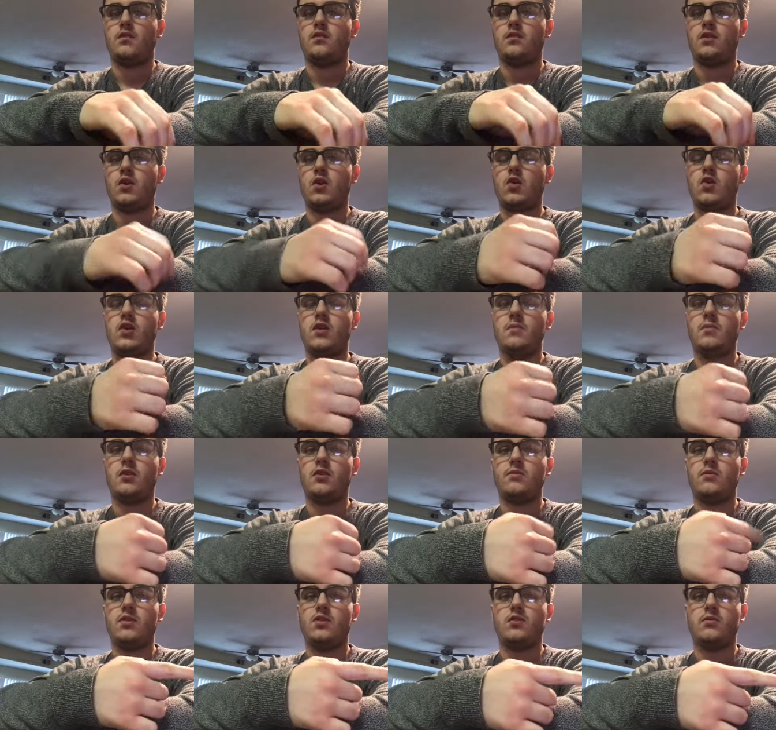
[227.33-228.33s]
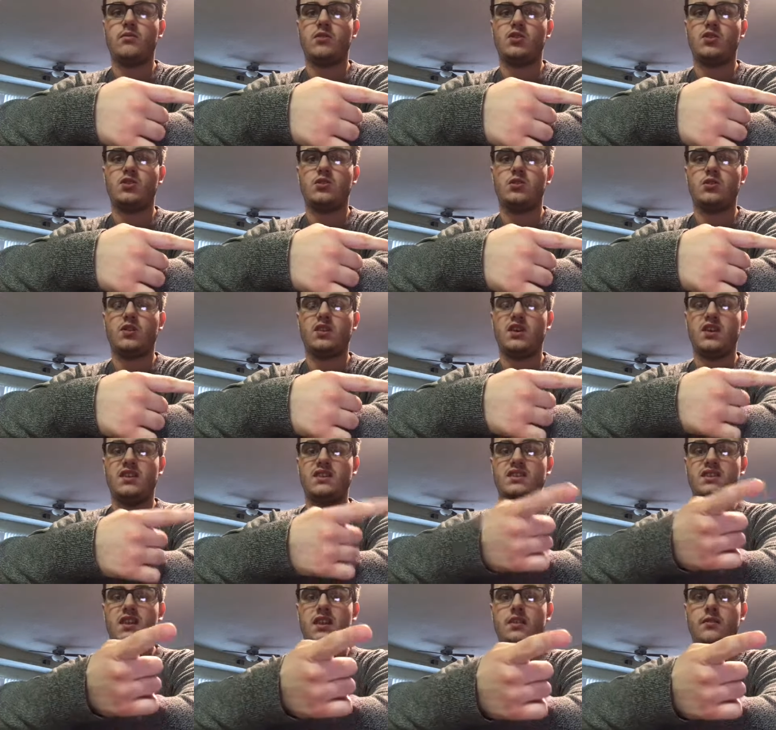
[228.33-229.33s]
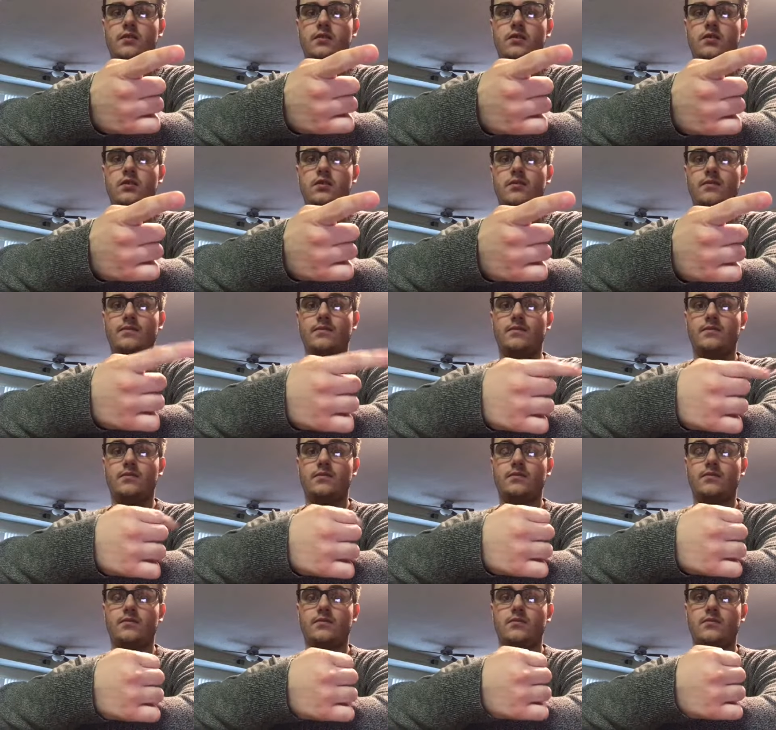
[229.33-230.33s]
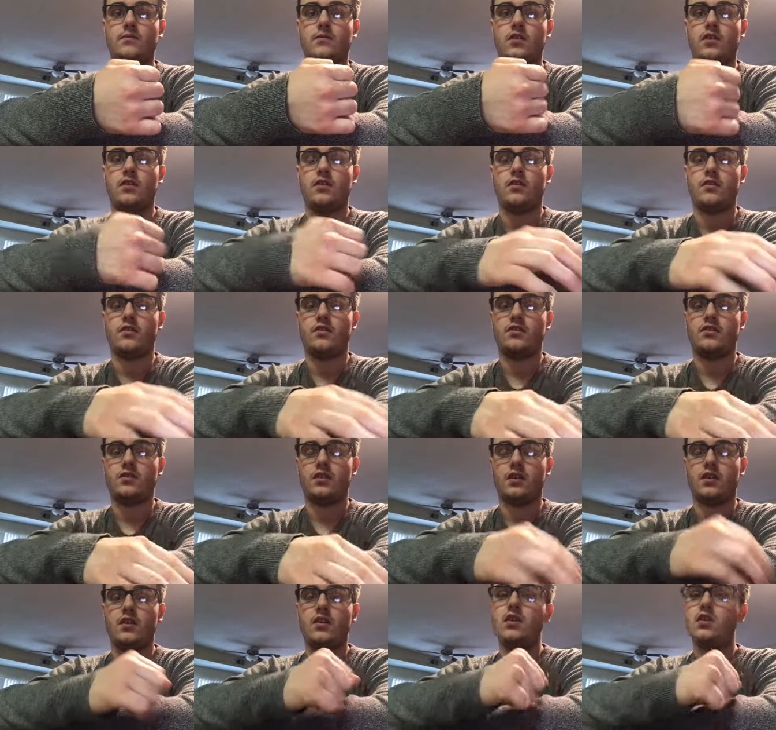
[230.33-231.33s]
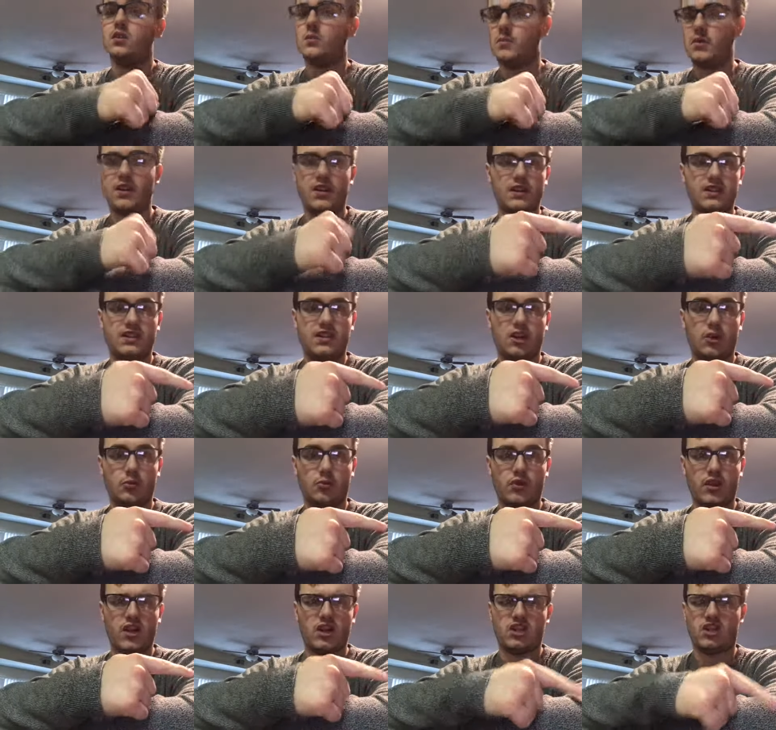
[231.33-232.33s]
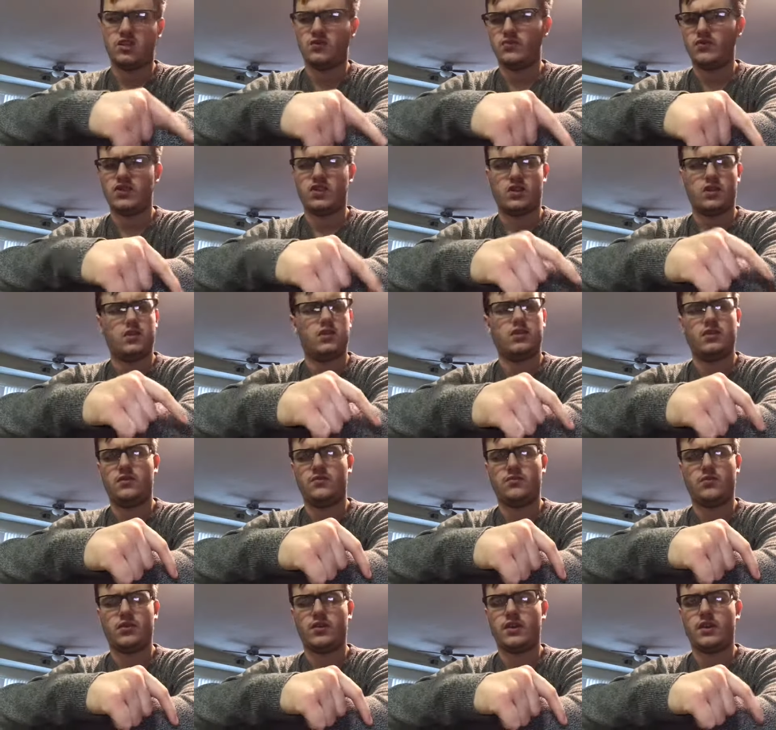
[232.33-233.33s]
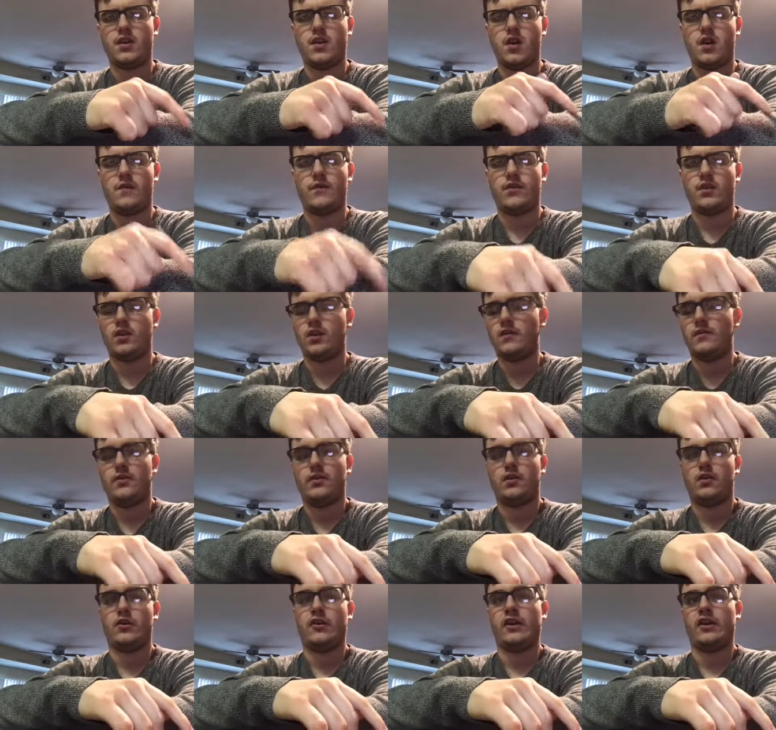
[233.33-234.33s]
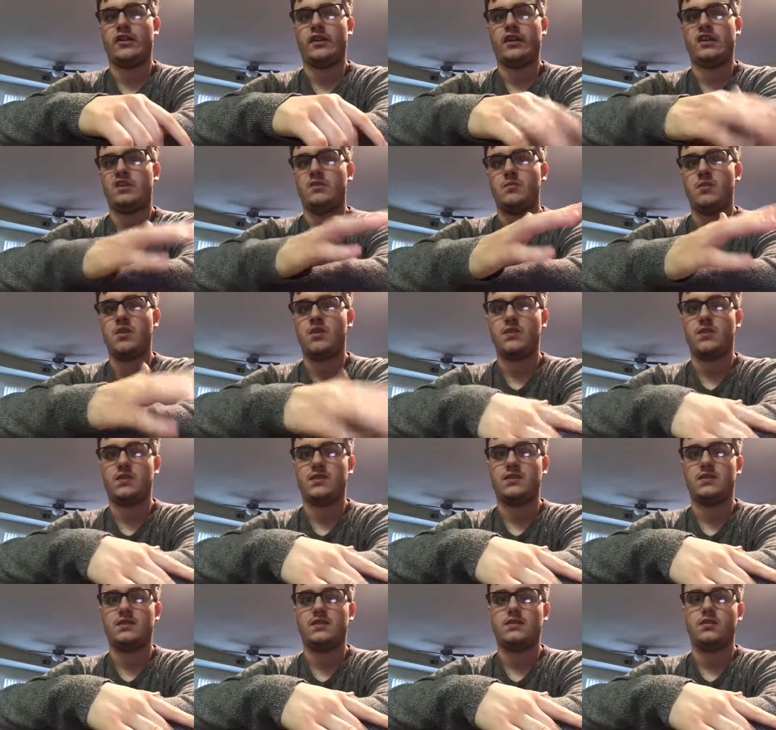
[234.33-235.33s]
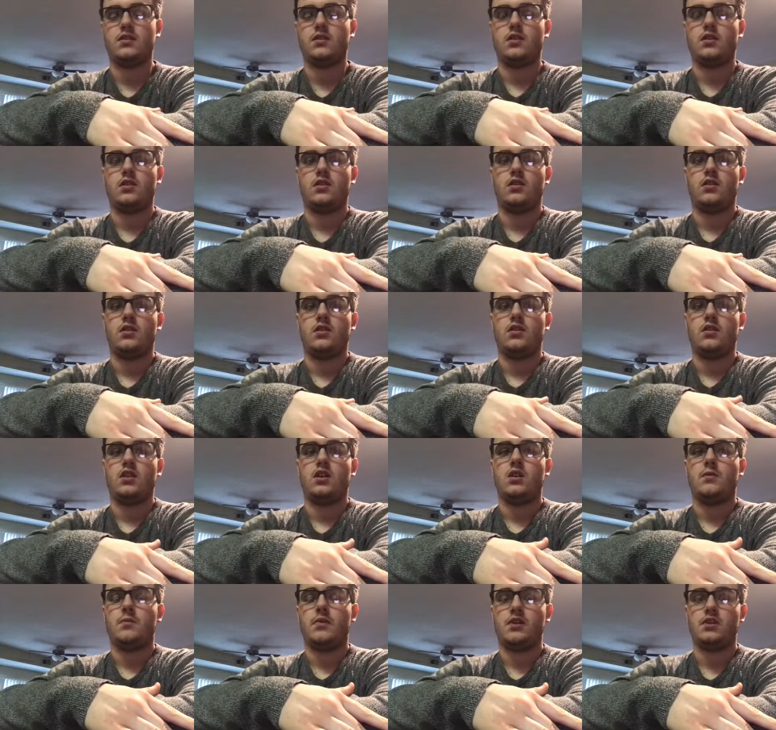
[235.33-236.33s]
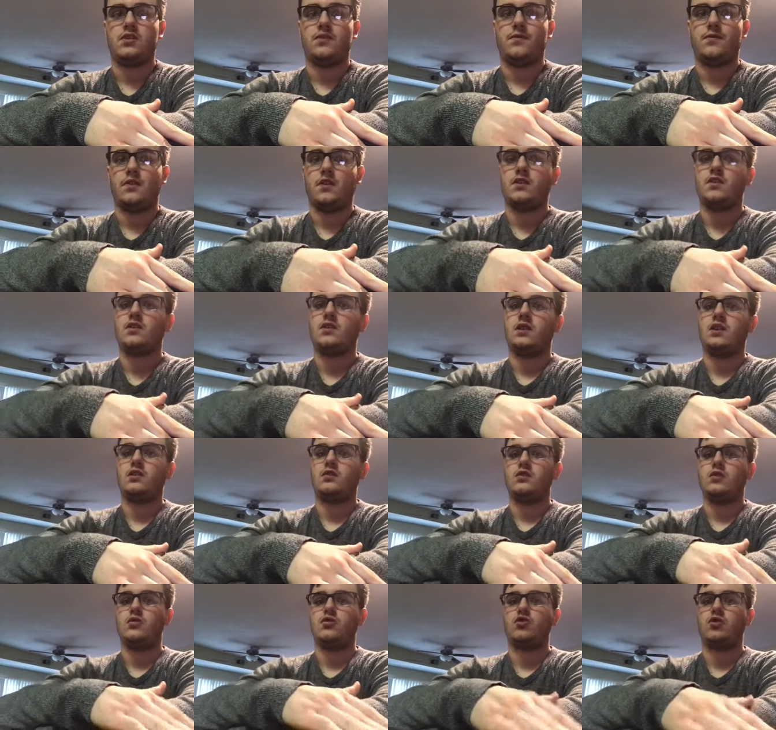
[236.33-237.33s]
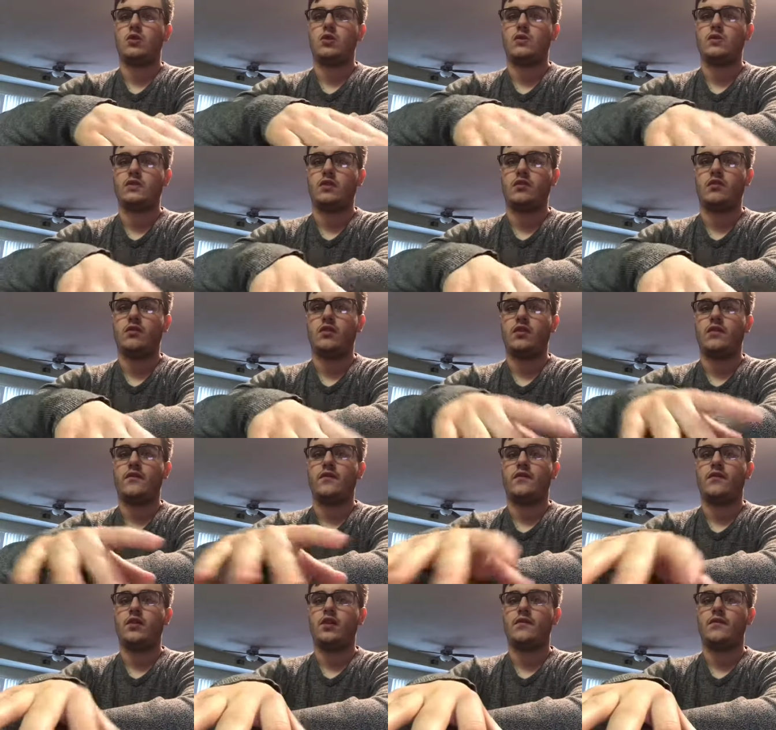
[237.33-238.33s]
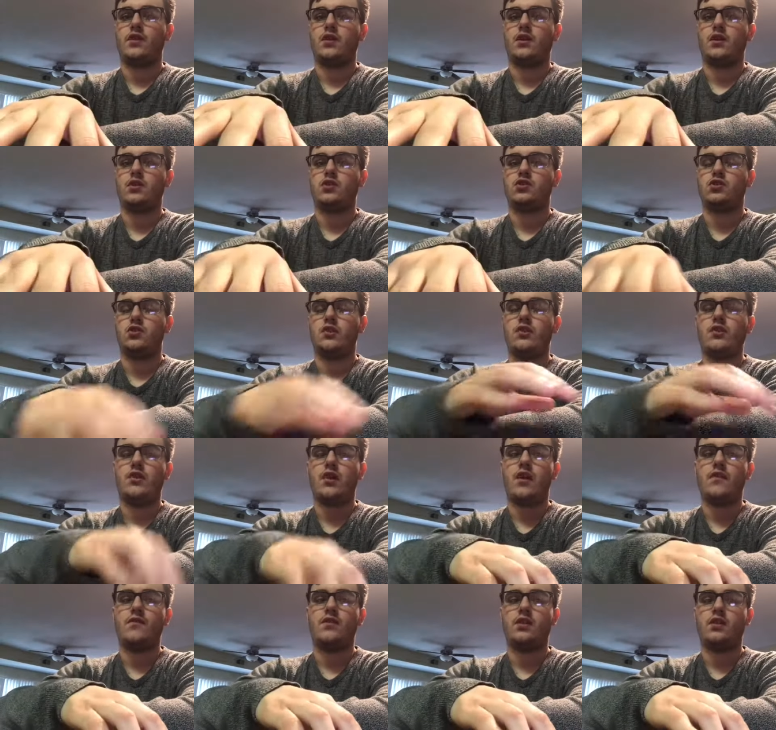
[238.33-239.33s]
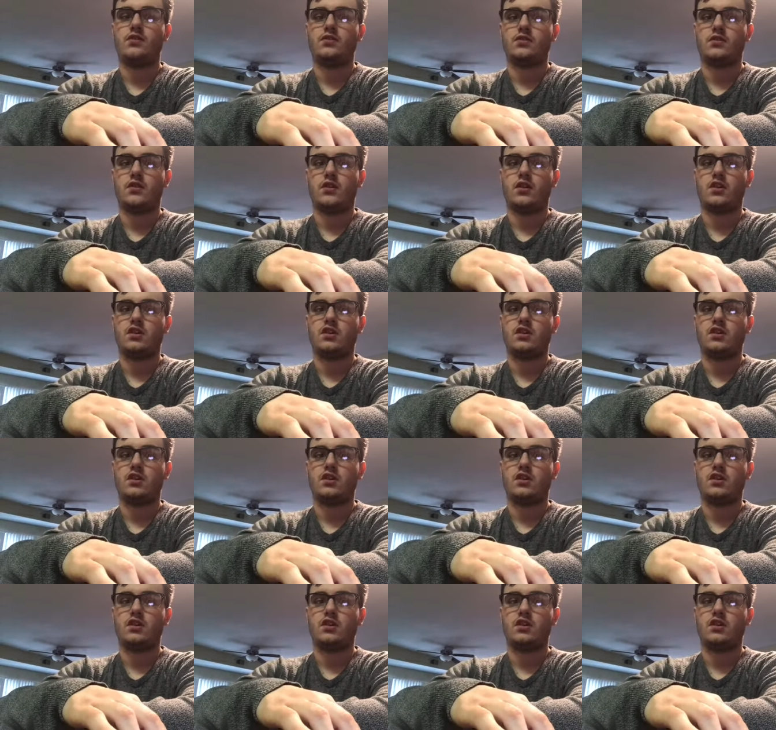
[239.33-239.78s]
The Coney Barbecue Restaurant at Kings Island. And others like the Peanut Celebration, which I didn't really care for, even though I like the peanuts and a bunch of things like new shows including Forever Country, Gravity, A Circus